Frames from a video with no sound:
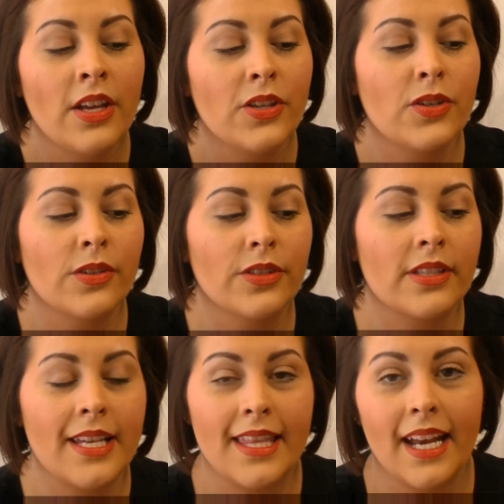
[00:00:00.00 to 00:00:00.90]
you'll
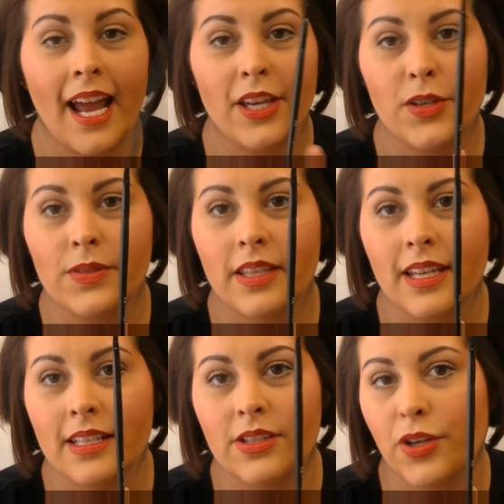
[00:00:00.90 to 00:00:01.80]
see that I use
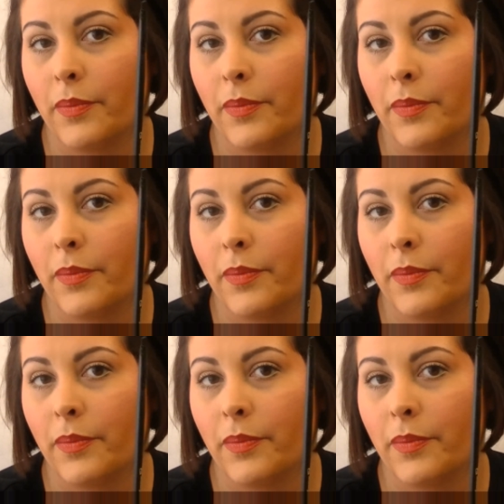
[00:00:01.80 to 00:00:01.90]
this to